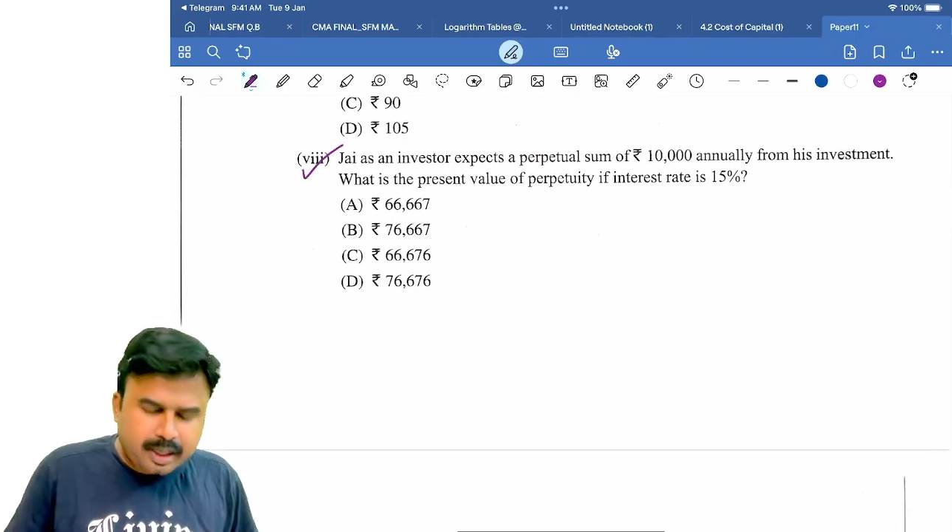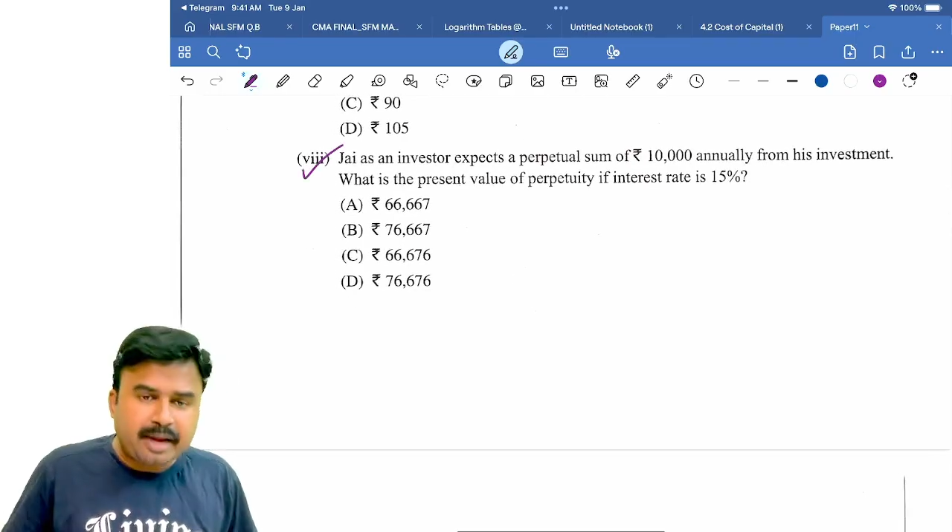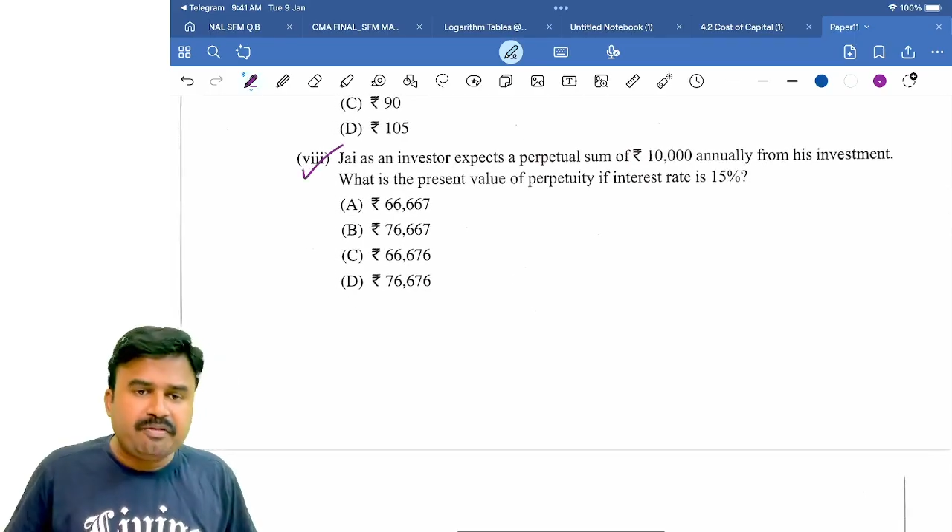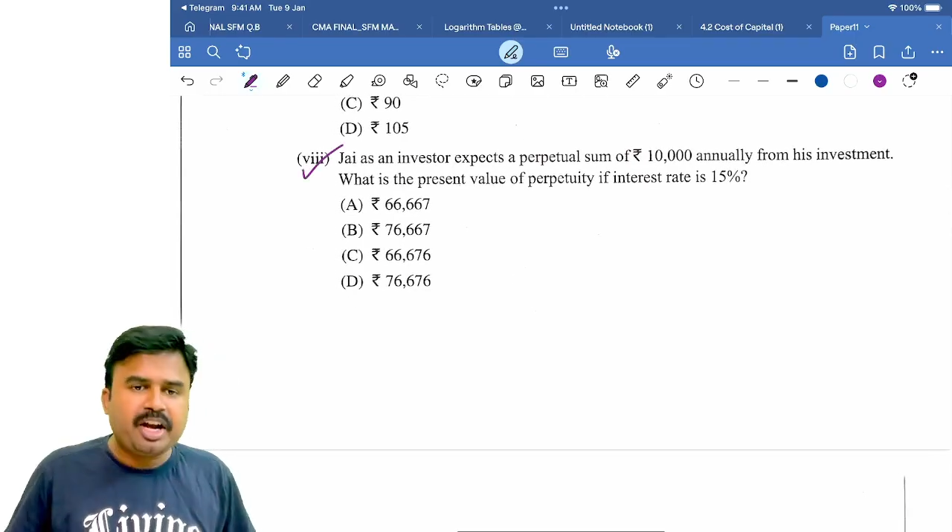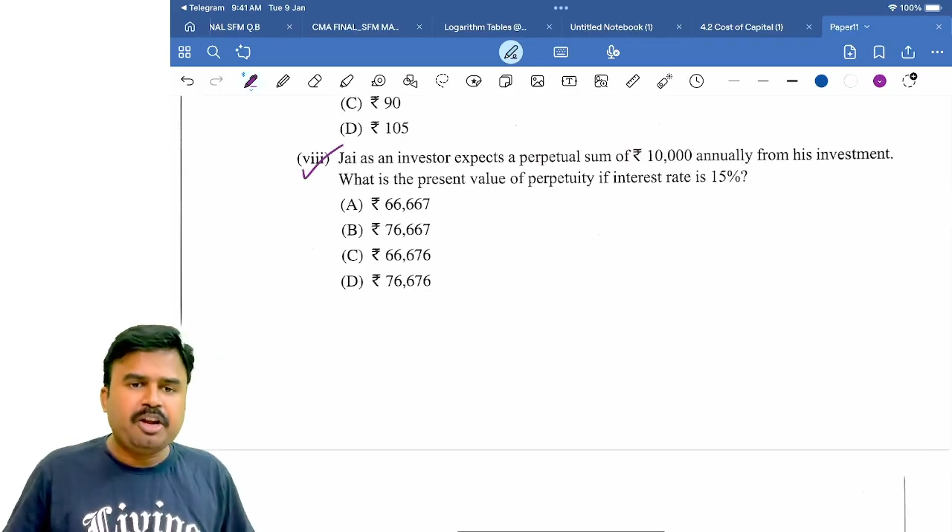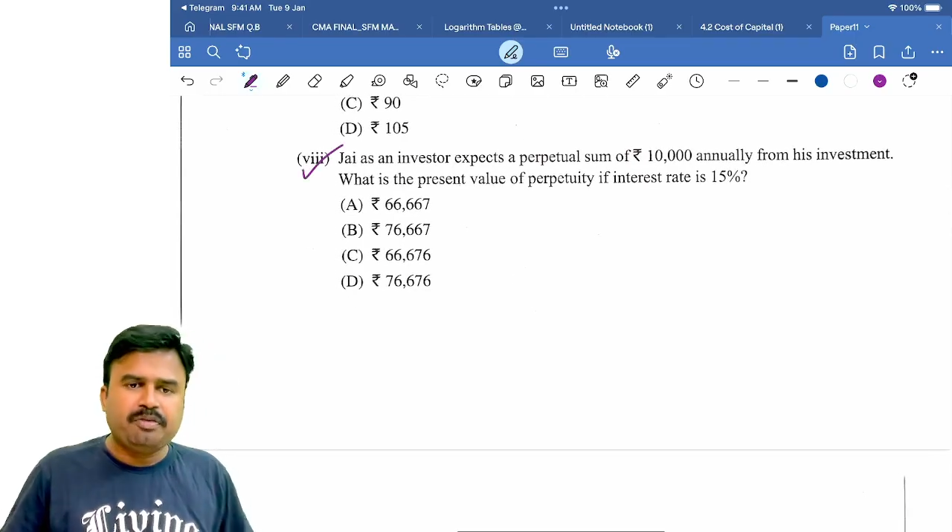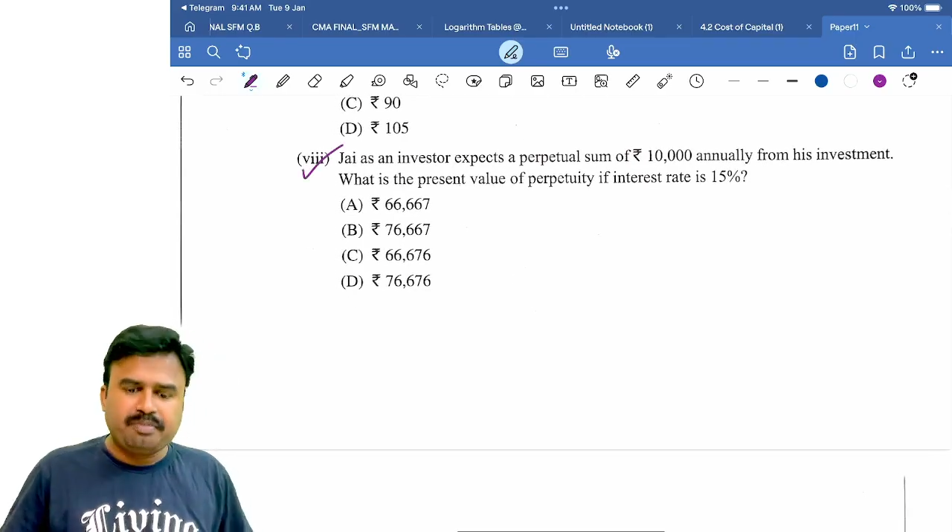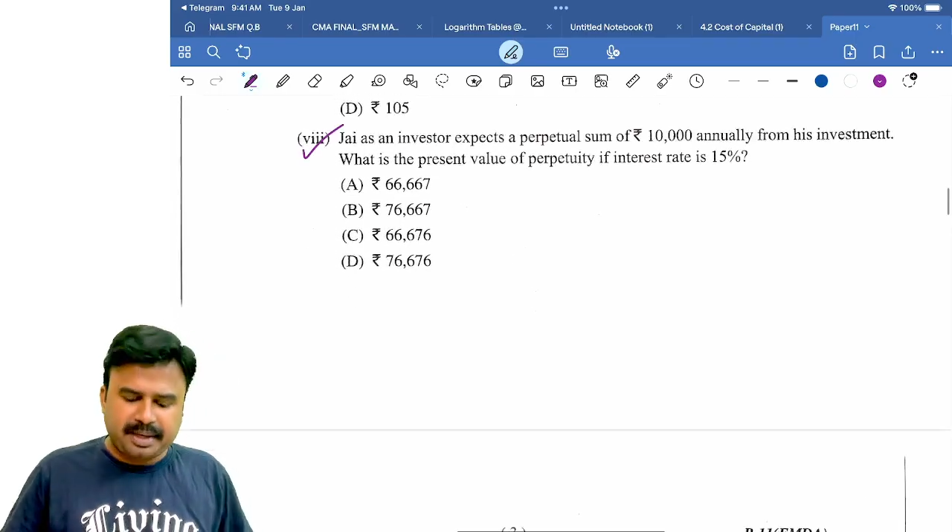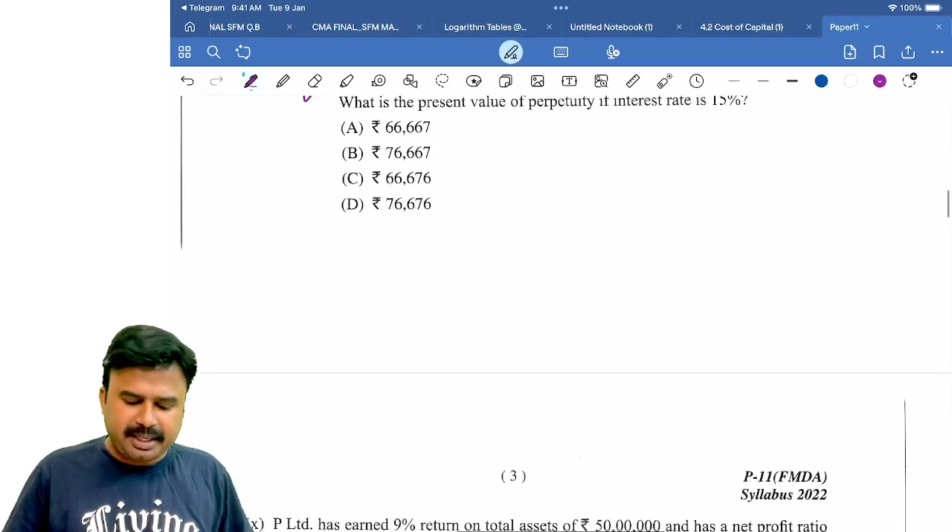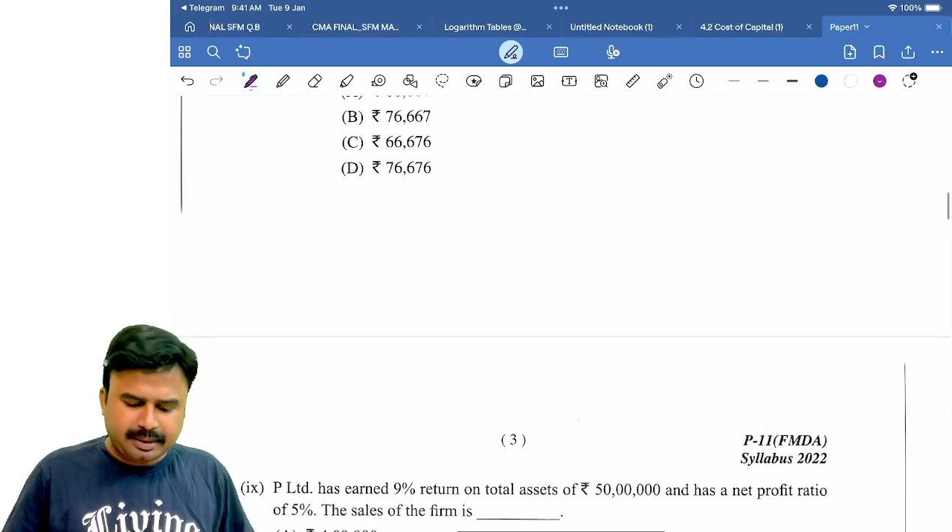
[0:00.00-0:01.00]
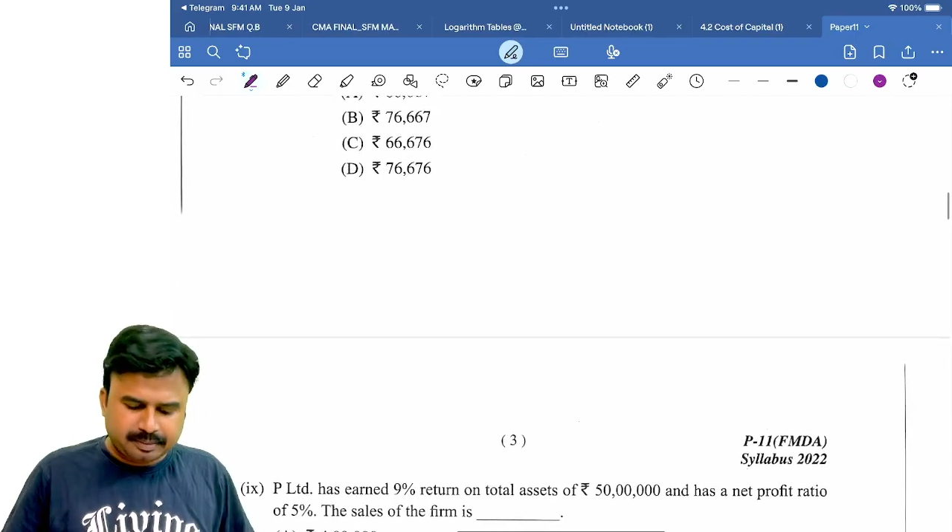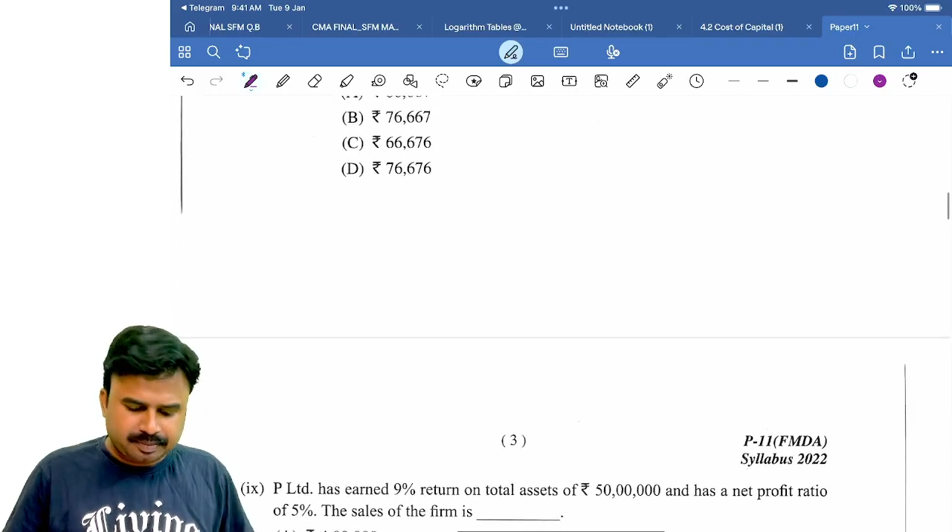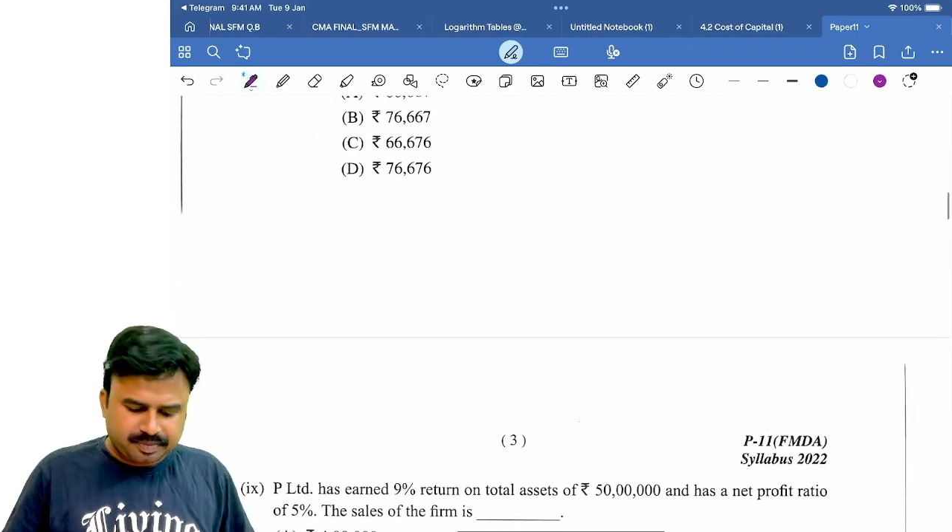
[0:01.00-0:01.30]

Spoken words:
time value of money,